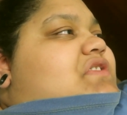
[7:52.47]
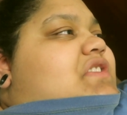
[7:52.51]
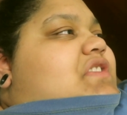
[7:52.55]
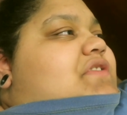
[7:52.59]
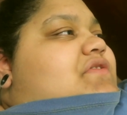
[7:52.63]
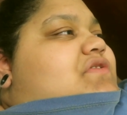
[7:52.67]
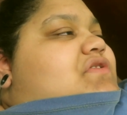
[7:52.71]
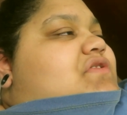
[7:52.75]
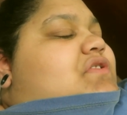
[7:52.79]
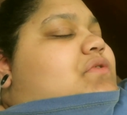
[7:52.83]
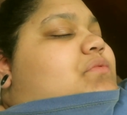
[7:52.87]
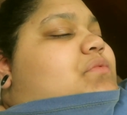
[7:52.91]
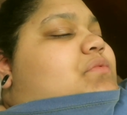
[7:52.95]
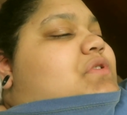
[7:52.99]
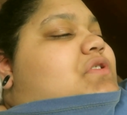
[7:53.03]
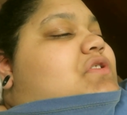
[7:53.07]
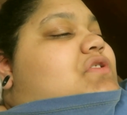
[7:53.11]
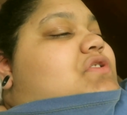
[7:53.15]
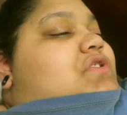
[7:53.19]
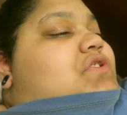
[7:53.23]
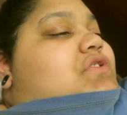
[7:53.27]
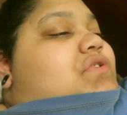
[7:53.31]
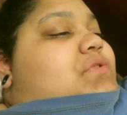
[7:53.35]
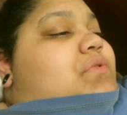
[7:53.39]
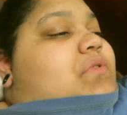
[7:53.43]
stuff. So we're
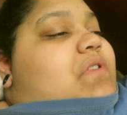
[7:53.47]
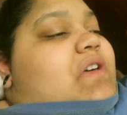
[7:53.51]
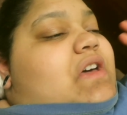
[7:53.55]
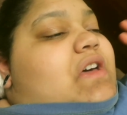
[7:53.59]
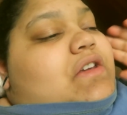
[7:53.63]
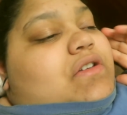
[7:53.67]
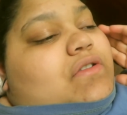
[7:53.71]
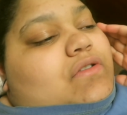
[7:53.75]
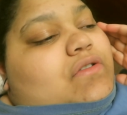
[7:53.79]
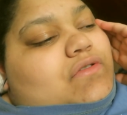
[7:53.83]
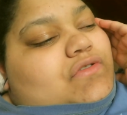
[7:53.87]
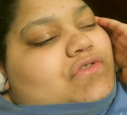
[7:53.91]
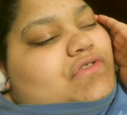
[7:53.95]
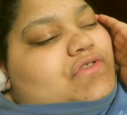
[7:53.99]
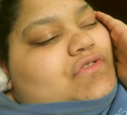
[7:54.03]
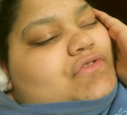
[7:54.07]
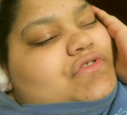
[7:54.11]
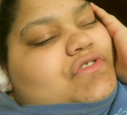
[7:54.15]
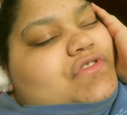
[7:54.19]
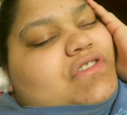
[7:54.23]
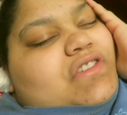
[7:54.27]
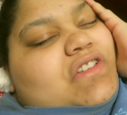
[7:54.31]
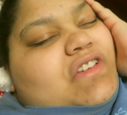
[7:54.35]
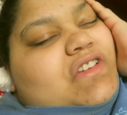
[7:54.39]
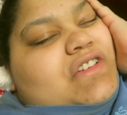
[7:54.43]
gonna do that also
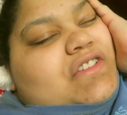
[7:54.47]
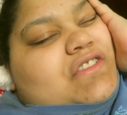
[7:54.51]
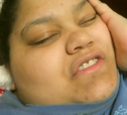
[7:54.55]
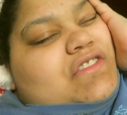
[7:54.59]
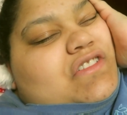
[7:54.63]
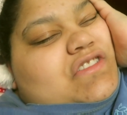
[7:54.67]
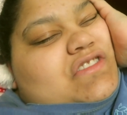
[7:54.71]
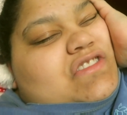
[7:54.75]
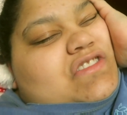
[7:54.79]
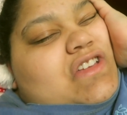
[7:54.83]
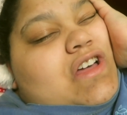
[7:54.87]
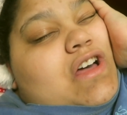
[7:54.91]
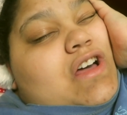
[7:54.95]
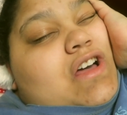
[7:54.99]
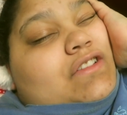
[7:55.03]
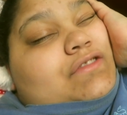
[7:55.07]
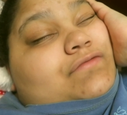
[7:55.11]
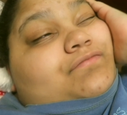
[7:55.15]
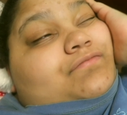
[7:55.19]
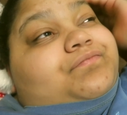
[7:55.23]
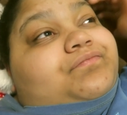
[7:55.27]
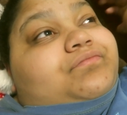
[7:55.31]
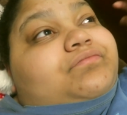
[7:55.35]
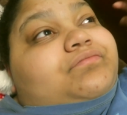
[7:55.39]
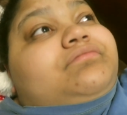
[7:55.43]
today. Cause, ah,
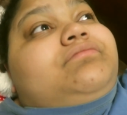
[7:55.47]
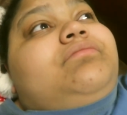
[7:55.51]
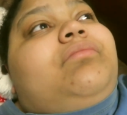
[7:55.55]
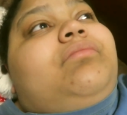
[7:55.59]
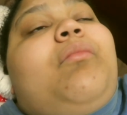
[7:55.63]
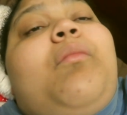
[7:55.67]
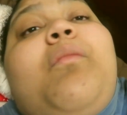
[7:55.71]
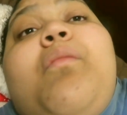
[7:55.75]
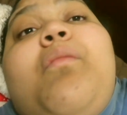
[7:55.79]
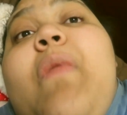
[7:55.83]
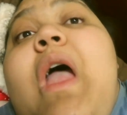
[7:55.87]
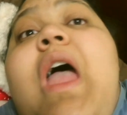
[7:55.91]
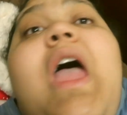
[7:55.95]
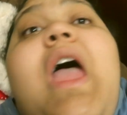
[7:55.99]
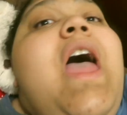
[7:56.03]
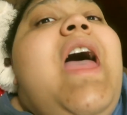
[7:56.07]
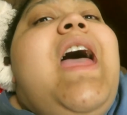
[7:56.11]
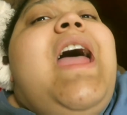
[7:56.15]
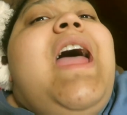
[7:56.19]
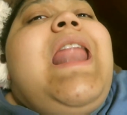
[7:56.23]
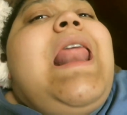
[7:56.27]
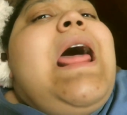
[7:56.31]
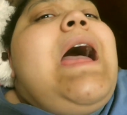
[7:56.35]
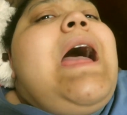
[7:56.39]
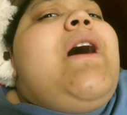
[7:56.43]

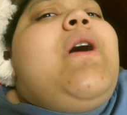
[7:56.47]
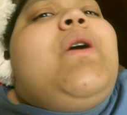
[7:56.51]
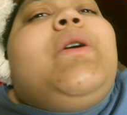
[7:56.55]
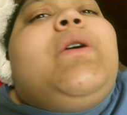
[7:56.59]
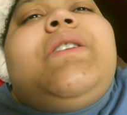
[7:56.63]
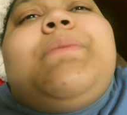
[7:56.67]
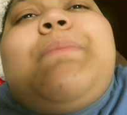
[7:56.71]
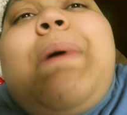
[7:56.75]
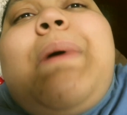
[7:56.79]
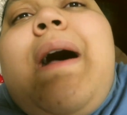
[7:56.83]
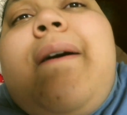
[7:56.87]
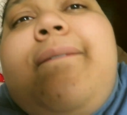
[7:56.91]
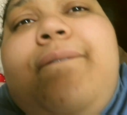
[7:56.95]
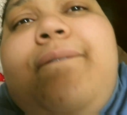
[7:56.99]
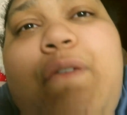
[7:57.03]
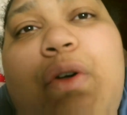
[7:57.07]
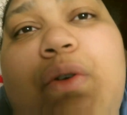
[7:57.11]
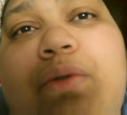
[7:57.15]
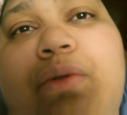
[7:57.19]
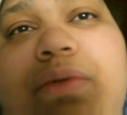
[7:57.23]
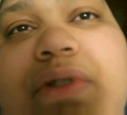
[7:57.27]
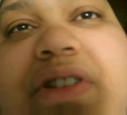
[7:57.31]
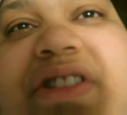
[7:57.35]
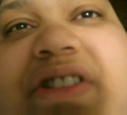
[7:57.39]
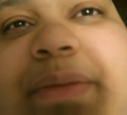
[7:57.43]
and I ordered my
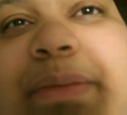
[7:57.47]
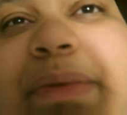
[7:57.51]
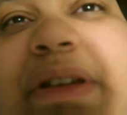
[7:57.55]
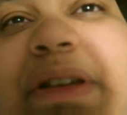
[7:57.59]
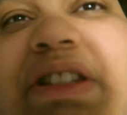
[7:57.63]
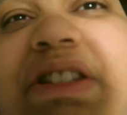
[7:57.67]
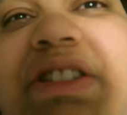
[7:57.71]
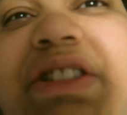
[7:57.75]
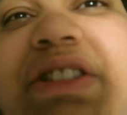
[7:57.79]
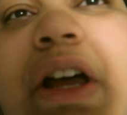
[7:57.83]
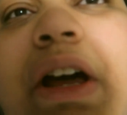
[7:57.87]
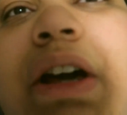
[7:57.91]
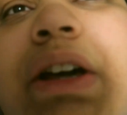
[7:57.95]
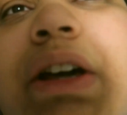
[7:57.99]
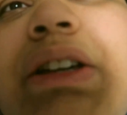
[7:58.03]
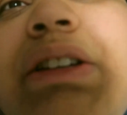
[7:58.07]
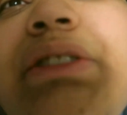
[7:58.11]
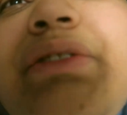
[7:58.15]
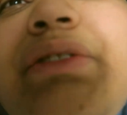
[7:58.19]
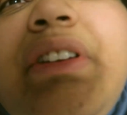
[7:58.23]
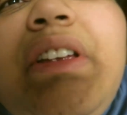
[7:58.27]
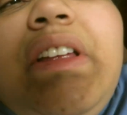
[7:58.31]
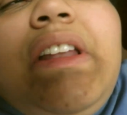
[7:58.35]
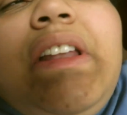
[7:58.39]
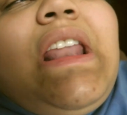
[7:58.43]
food because bitch is
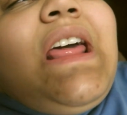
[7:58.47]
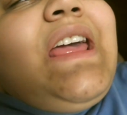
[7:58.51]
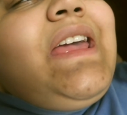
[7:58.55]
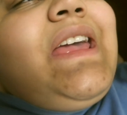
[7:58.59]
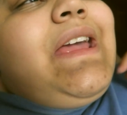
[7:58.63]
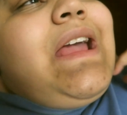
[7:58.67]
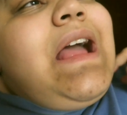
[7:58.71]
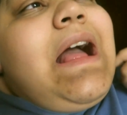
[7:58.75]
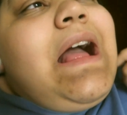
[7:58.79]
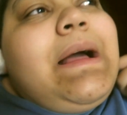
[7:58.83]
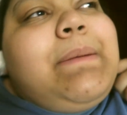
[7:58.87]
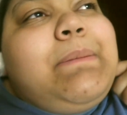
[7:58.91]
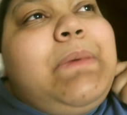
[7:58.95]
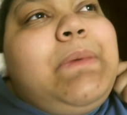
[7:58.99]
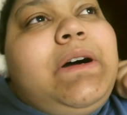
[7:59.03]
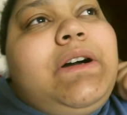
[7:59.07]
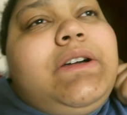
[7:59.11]
hungry. Like, I'm